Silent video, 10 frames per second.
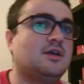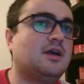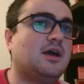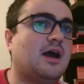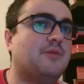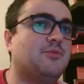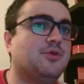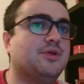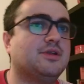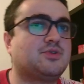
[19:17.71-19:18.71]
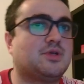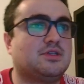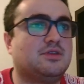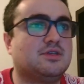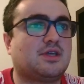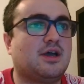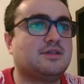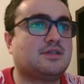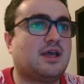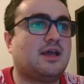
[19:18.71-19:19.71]
I'm really, really interested in this,
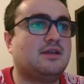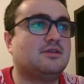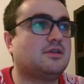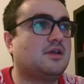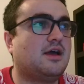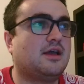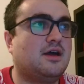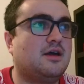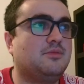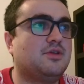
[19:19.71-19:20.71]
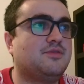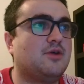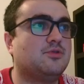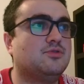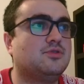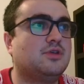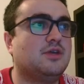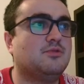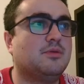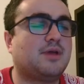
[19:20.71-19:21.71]
guys, and I can't believe how good
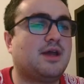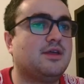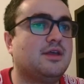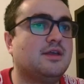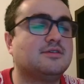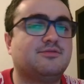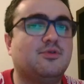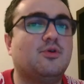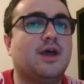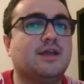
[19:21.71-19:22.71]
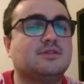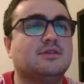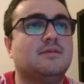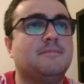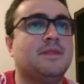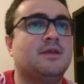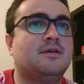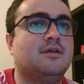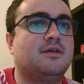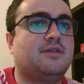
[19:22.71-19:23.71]
Keyword Planner is for Etsy.
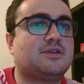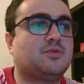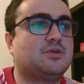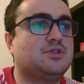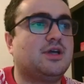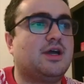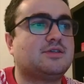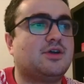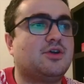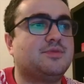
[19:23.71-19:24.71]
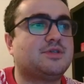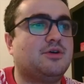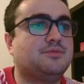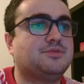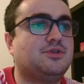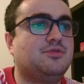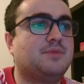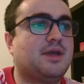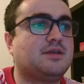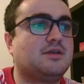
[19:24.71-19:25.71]
Thanks for watching, guys. I hope this helps you
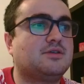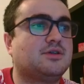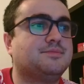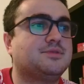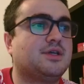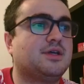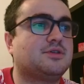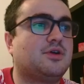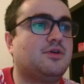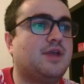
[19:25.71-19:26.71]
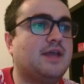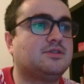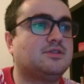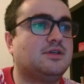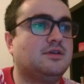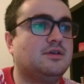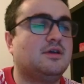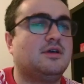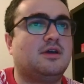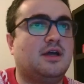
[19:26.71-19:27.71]
make some sales on Etsy.
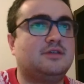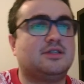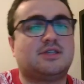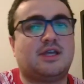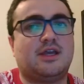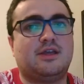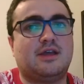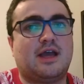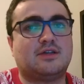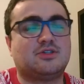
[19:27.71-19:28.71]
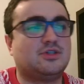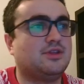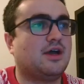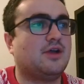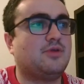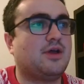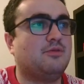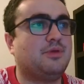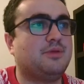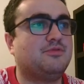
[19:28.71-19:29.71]
I did say actually that I would help
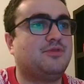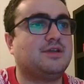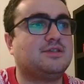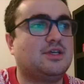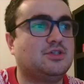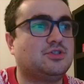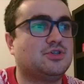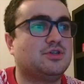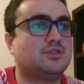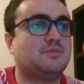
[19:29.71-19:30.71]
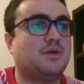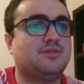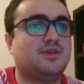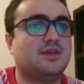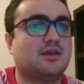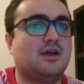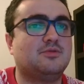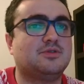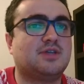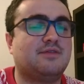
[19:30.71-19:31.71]
people find t-shirts, but I think I
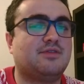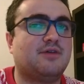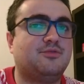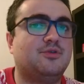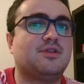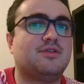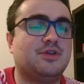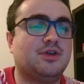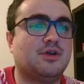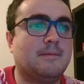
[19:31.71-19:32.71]
will save that for another video.